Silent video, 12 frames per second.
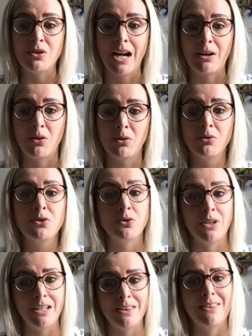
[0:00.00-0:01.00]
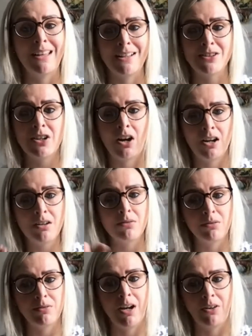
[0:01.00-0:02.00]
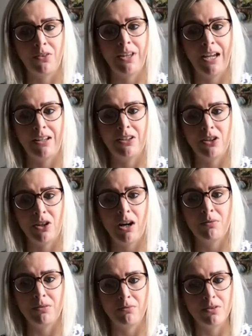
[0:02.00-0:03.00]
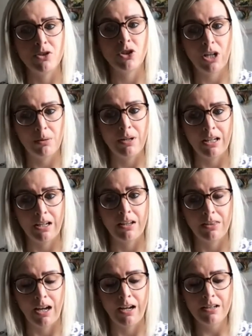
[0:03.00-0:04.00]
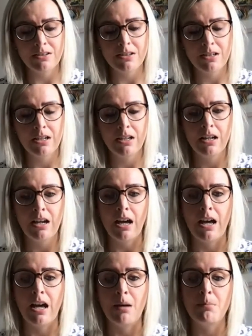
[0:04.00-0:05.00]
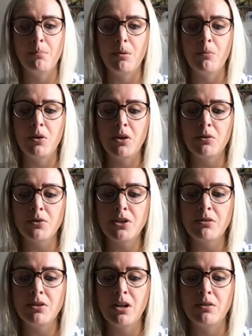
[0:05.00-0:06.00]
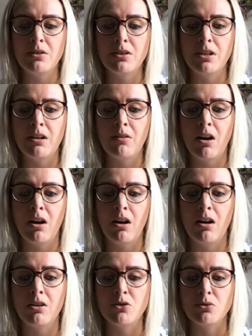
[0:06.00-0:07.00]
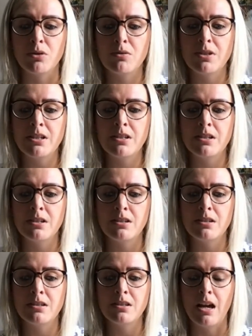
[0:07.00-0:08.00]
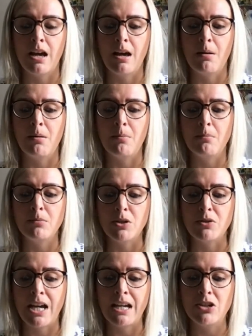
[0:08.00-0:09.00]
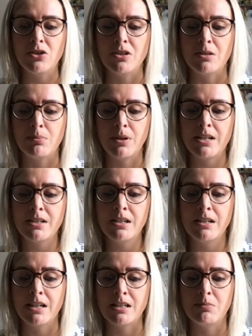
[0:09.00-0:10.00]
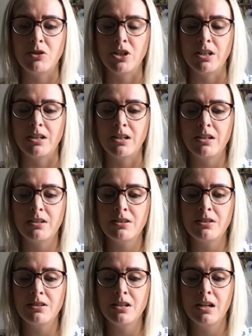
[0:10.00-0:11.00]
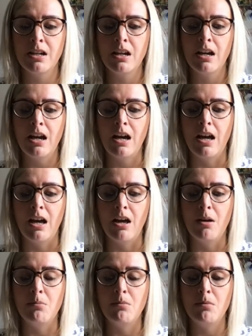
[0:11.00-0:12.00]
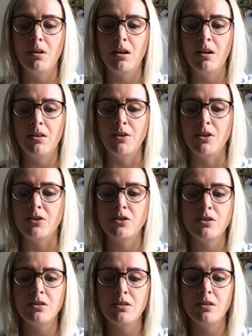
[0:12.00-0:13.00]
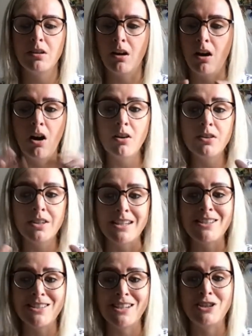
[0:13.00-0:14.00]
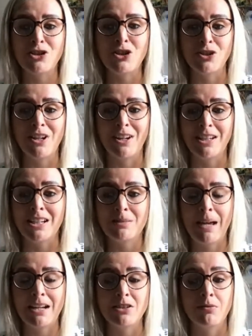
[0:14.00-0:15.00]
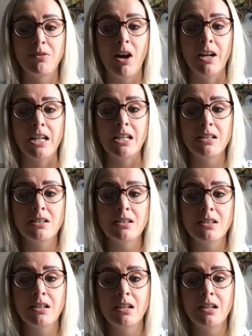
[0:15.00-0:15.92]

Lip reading: agriculturally, then that's kind of the final nail in the coffin for showing that. But we also know that there are drug resistance mutations present in Aspergillus that aren't these signatures that I'd expect to find,